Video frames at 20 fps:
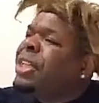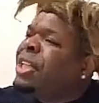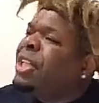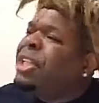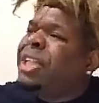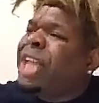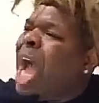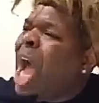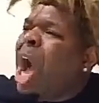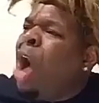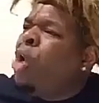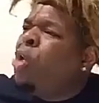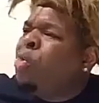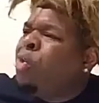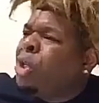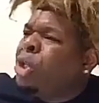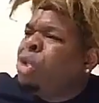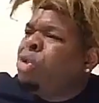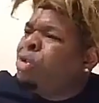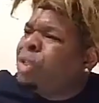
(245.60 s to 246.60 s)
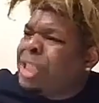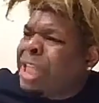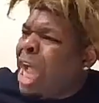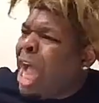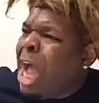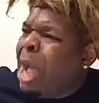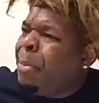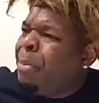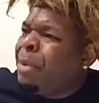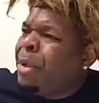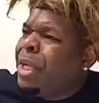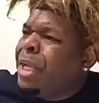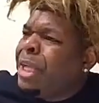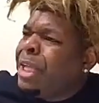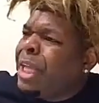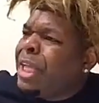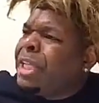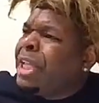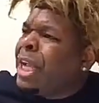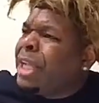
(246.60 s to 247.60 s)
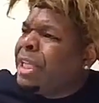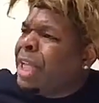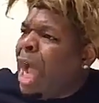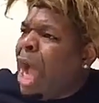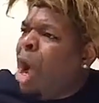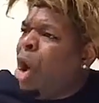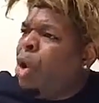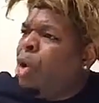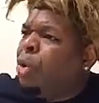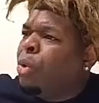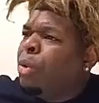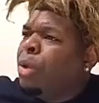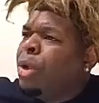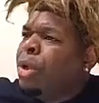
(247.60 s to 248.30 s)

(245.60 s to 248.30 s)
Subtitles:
Get the dog. Would you stop? Get that dog.